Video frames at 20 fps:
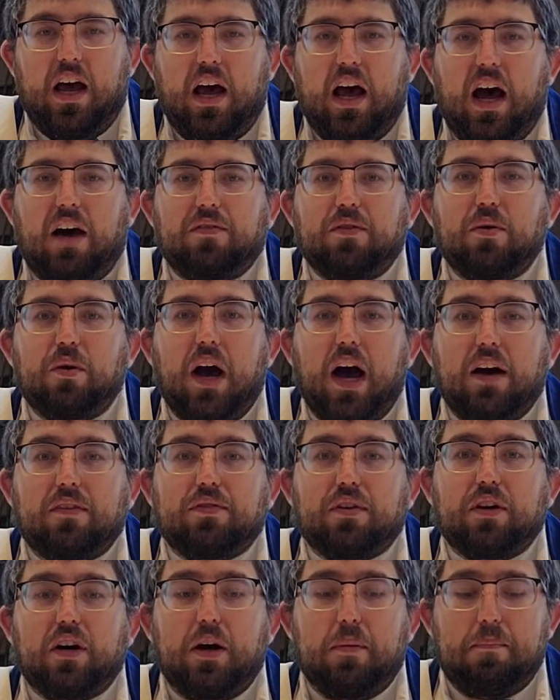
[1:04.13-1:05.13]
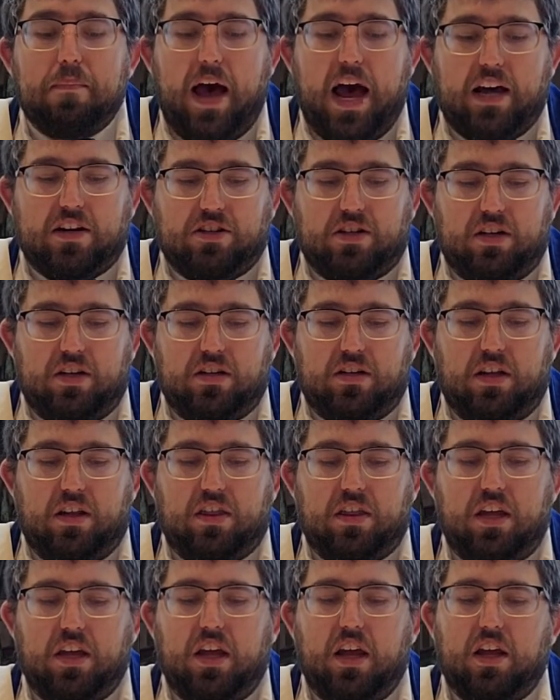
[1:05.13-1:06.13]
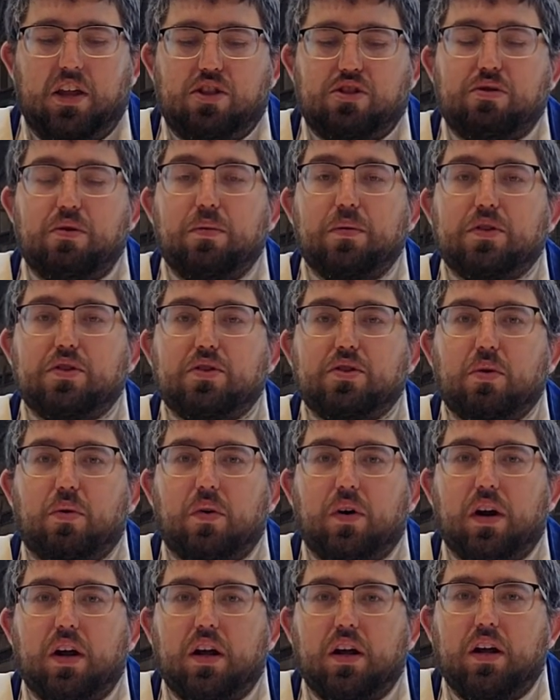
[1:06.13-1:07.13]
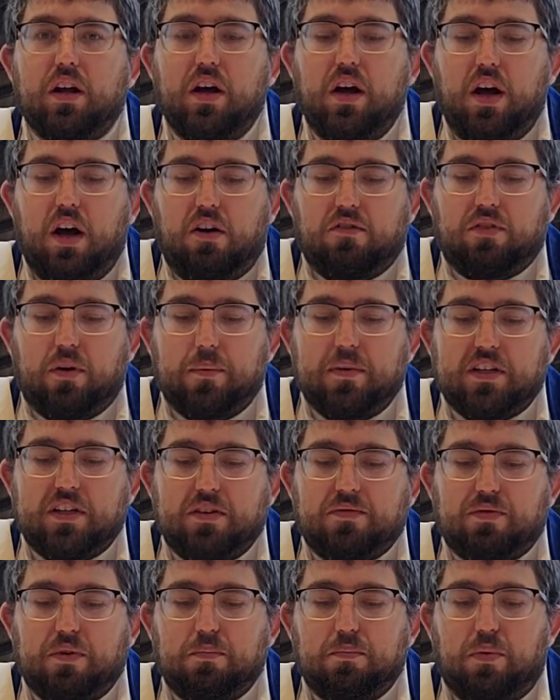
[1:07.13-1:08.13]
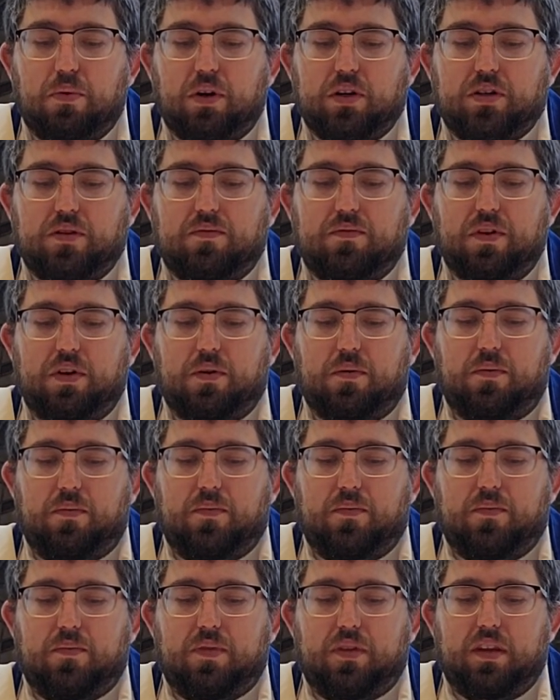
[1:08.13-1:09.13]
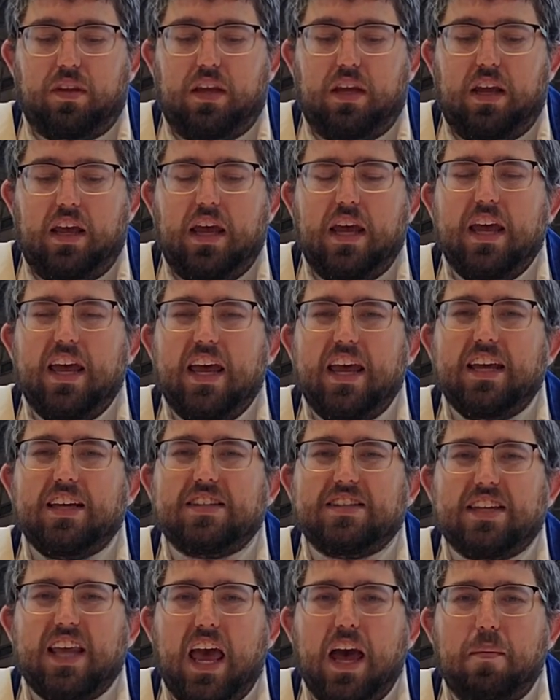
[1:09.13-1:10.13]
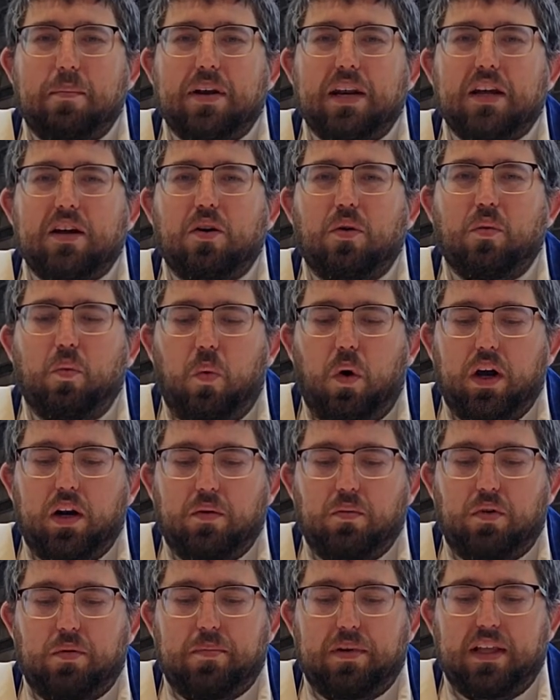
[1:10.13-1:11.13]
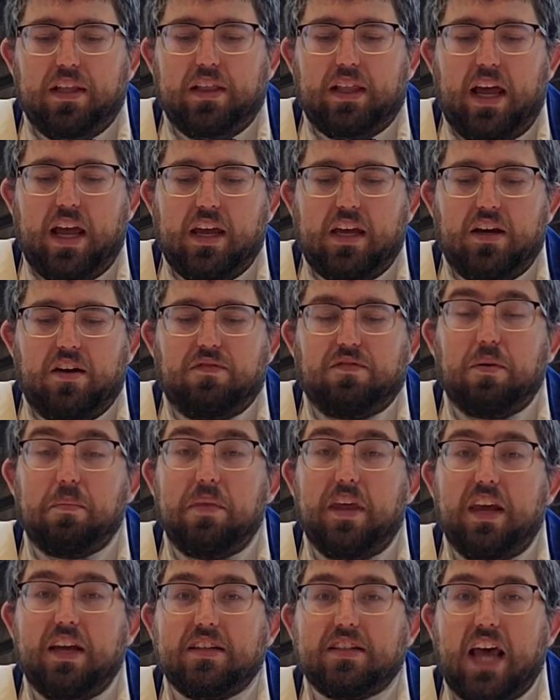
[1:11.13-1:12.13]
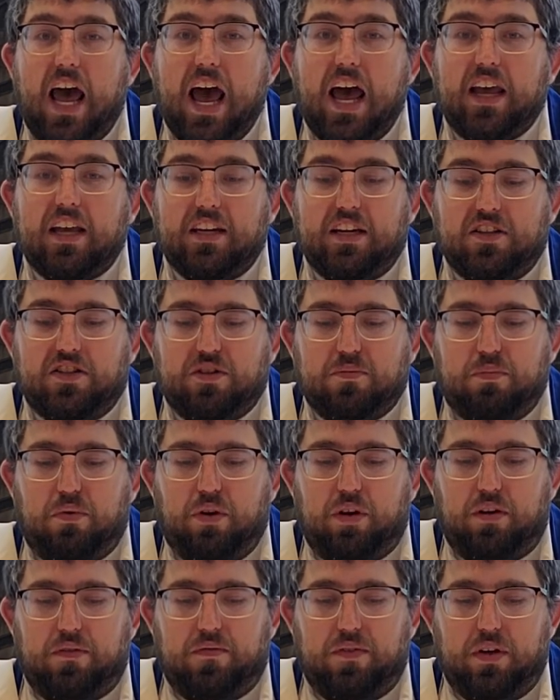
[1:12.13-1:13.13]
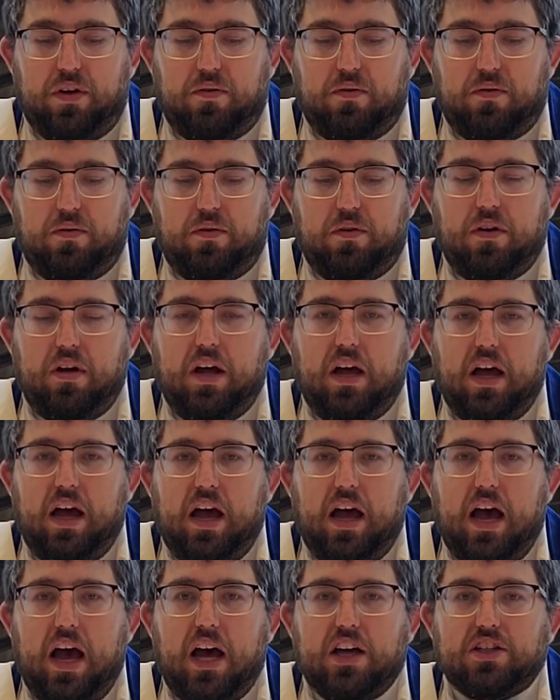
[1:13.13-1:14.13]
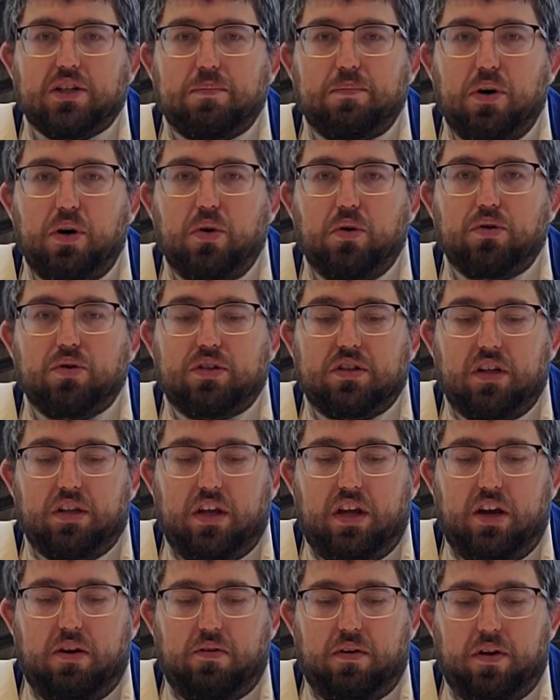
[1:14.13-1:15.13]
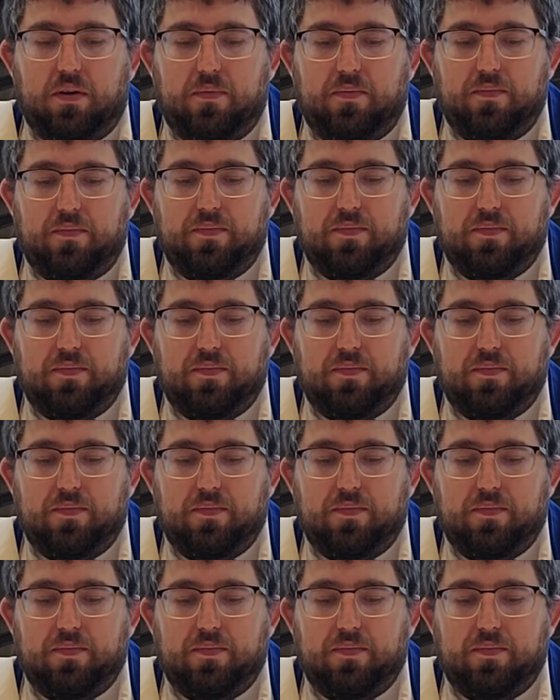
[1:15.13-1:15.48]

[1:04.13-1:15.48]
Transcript: Have you ever imagined thinking through a story from a different point of view, examining what it would be like from the antagonist's point of view, as opposed to the hero?